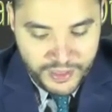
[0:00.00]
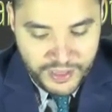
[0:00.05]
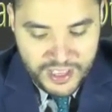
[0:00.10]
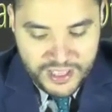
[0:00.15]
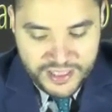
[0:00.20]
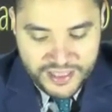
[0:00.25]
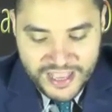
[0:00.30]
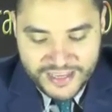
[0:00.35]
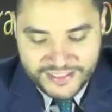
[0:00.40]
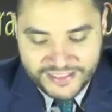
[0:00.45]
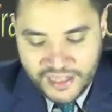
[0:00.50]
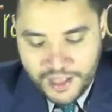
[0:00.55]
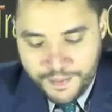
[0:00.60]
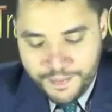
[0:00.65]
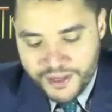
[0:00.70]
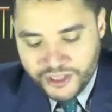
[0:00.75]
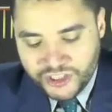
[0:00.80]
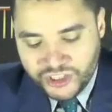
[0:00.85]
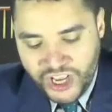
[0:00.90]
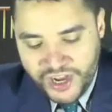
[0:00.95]
The
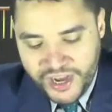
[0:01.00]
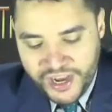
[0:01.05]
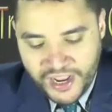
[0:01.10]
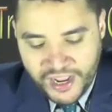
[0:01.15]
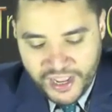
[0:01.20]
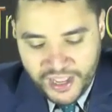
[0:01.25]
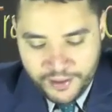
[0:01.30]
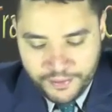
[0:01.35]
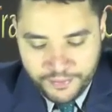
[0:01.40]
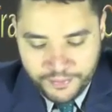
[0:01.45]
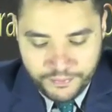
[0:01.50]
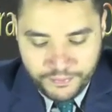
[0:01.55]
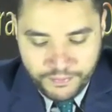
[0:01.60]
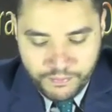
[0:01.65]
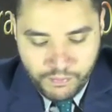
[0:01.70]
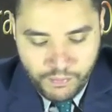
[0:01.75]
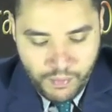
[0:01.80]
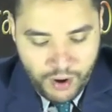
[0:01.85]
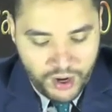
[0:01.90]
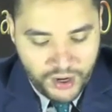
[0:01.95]
Islamic Sharia
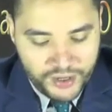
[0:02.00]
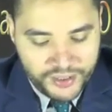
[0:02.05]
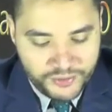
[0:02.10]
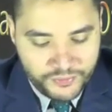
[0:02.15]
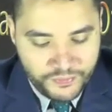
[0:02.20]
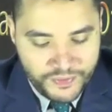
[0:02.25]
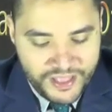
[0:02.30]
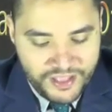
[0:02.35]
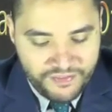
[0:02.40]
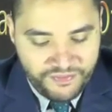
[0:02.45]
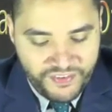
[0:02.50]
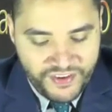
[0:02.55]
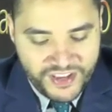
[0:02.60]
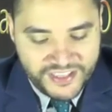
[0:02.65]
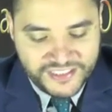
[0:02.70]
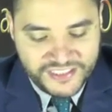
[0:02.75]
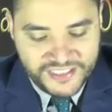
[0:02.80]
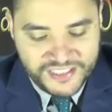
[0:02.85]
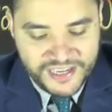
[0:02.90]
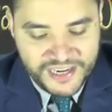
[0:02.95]
marked with a
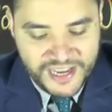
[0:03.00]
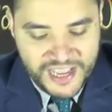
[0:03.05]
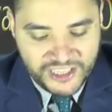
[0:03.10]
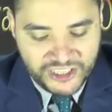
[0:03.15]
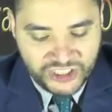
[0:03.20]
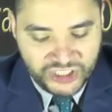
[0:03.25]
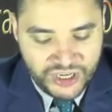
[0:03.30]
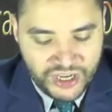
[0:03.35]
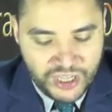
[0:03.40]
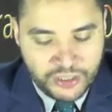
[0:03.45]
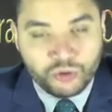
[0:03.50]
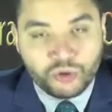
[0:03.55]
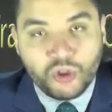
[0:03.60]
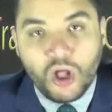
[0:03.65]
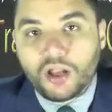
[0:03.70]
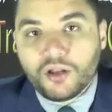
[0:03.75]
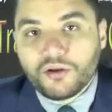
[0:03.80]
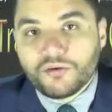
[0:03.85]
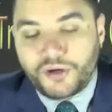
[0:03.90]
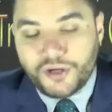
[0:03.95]
facilitation and
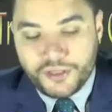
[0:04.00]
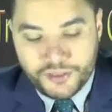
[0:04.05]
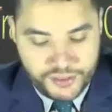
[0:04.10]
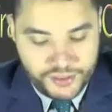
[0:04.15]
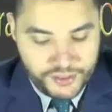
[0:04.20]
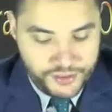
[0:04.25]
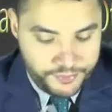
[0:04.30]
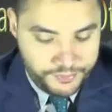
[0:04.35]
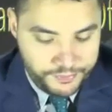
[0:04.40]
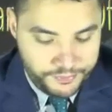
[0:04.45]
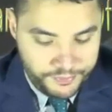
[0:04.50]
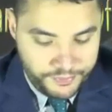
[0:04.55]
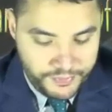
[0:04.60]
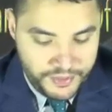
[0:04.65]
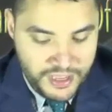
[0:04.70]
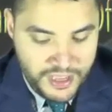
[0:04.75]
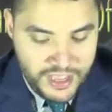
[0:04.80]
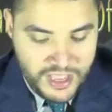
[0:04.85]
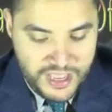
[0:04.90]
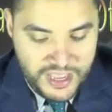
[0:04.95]
tolerance
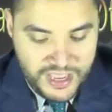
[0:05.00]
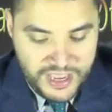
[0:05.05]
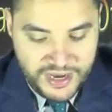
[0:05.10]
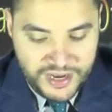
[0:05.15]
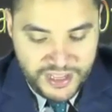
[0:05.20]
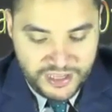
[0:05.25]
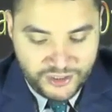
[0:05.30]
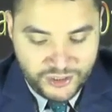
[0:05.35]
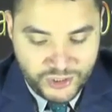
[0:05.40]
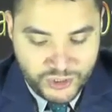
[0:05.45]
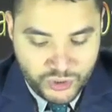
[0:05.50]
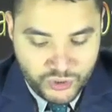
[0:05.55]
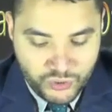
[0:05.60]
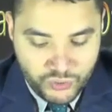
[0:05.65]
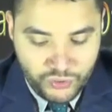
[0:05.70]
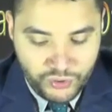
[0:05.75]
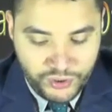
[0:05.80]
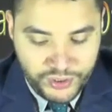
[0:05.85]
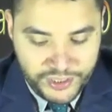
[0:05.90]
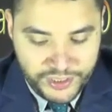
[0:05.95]
in its
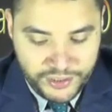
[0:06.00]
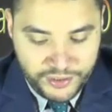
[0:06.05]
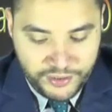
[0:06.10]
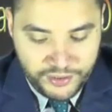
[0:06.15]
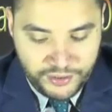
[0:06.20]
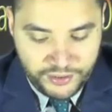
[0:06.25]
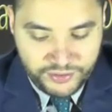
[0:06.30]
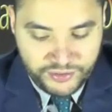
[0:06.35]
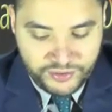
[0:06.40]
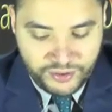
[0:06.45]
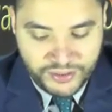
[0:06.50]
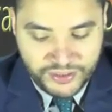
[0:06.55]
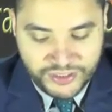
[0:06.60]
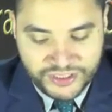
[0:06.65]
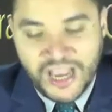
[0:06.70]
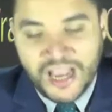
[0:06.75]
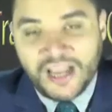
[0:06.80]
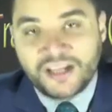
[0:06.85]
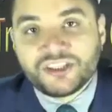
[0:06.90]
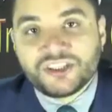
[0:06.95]
ruling on
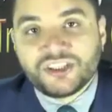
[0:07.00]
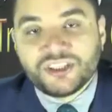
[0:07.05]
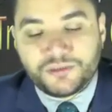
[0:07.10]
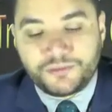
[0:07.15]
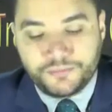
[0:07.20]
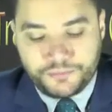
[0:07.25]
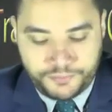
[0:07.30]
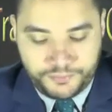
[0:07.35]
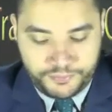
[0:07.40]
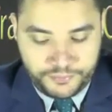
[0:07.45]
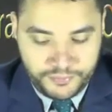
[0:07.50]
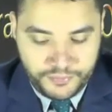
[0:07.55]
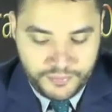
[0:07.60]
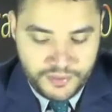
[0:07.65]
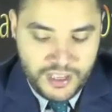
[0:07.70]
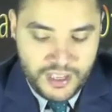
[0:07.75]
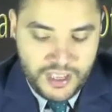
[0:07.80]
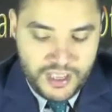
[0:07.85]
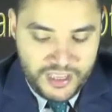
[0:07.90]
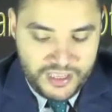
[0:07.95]
transaction.
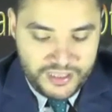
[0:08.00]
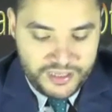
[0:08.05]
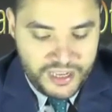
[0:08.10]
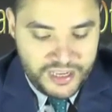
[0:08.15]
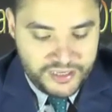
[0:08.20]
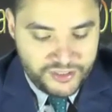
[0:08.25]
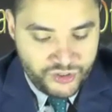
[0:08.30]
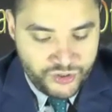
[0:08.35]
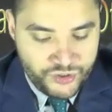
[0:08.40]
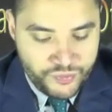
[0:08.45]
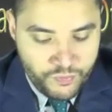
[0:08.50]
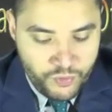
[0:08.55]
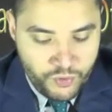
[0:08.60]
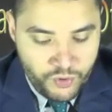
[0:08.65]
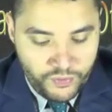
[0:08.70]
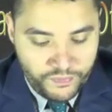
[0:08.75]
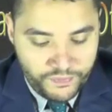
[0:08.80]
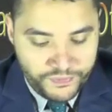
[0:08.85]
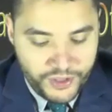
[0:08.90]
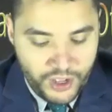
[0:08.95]
It has
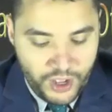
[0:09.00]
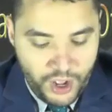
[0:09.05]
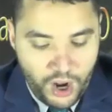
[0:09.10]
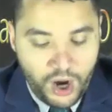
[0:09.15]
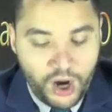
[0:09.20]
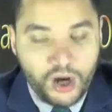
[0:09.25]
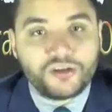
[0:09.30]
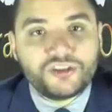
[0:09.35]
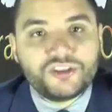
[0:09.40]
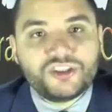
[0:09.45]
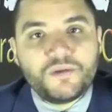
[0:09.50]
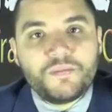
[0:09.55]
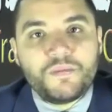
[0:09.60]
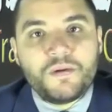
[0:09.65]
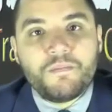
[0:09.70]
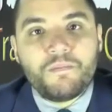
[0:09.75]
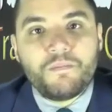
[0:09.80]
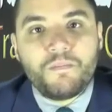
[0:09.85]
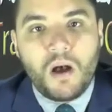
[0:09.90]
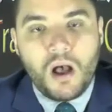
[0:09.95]
removed hardship
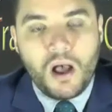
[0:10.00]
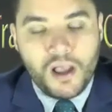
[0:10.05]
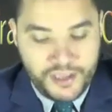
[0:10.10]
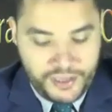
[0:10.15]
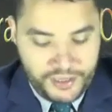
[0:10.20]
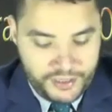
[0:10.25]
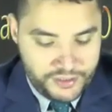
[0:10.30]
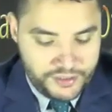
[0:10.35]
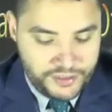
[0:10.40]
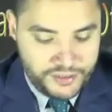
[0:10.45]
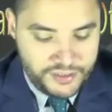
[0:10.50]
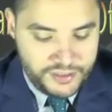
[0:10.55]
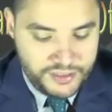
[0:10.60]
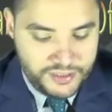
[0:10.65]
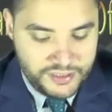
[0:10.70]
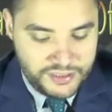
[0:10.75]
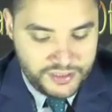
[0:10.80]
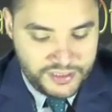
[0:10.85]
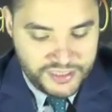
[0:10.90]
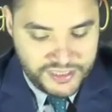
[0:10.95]
in buying,
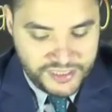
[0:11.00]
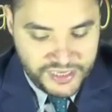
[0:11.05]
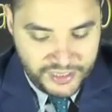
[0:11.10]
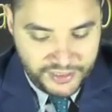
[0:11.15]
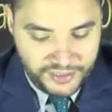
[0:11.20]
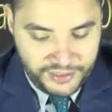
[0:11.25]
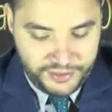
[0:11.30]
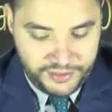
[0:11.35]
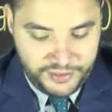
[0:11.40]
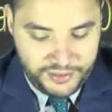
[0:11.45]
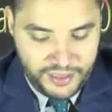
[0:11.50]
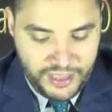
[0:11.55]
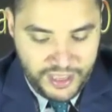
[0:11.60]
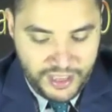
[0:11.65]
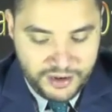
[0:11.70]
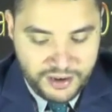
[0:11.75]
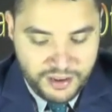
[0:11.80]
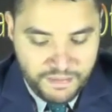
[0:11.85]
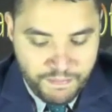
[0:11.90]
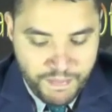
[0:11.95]
selling,
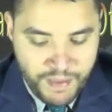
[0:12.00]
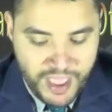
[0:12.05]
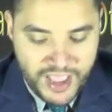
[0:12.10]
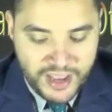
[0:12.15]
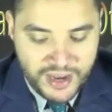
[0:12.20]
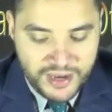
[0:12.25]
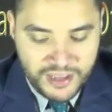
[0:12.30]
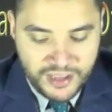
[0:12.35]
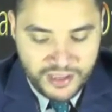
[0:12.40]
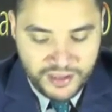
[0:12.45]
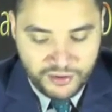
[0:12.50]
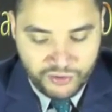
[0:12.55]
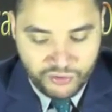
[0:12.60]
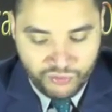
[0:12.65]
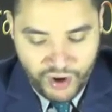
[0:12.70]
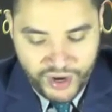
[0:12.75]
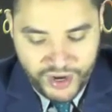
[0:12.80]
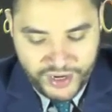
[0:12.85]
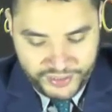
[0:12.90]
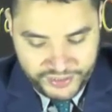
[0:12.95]
and demanding
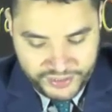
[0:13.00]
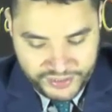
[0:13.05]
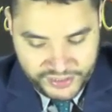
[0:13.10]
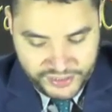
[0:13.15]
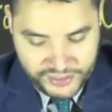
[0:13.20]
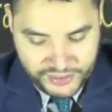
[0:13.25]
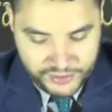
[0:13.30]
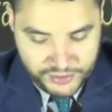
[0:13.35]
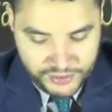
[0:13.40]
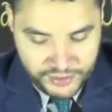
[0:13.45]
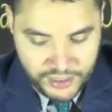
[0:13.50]
rights.